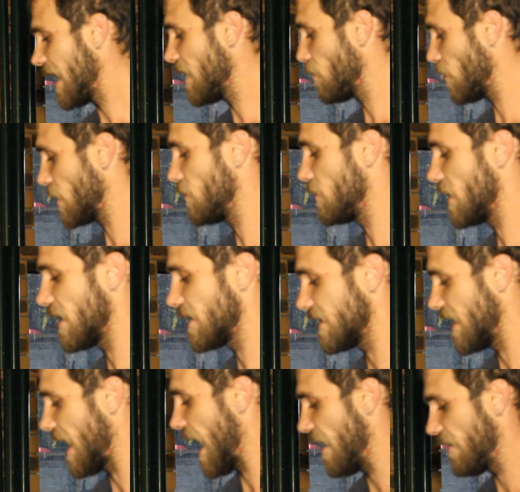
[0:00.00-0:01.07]
Anyone who
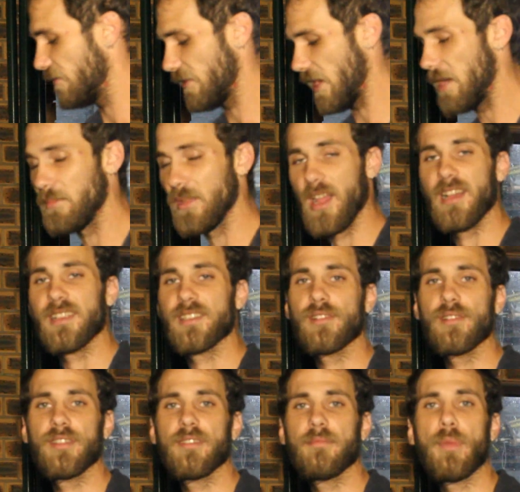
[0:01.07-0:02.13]
doesn't have a
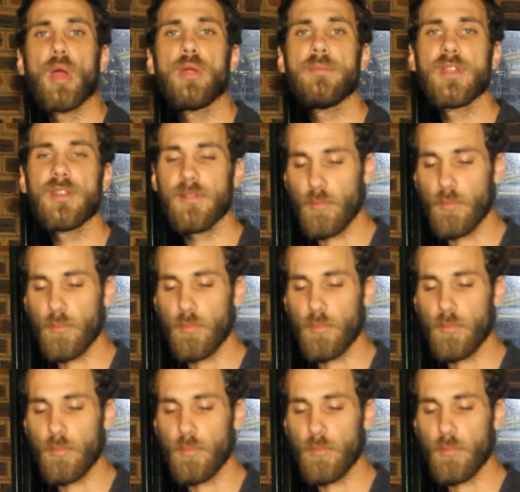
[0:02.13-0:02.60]
blaster at the moment